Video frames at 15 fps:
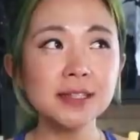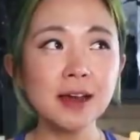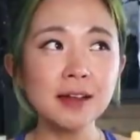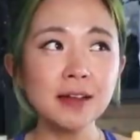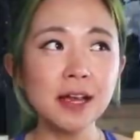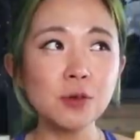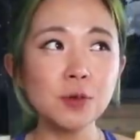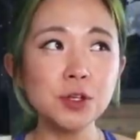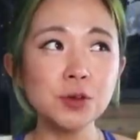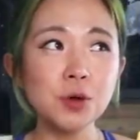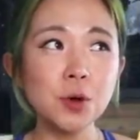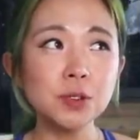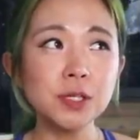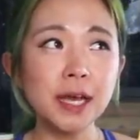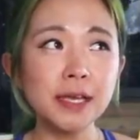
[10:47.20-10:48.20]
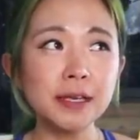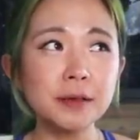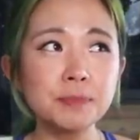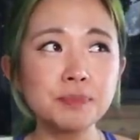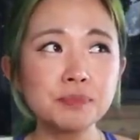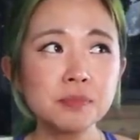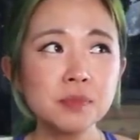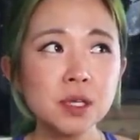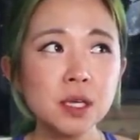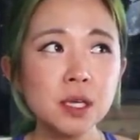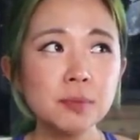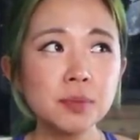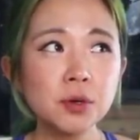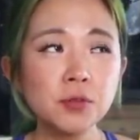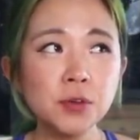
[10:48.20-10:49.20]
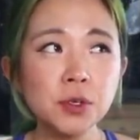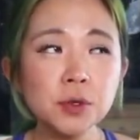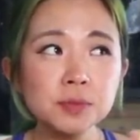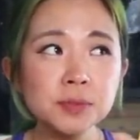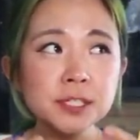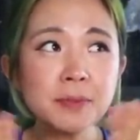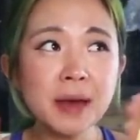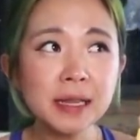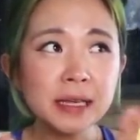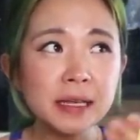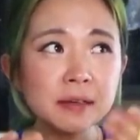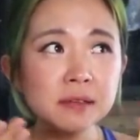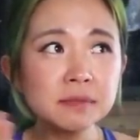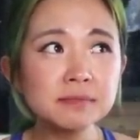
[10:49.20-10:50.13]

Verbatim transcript: kind of like when you go like perfume smelling.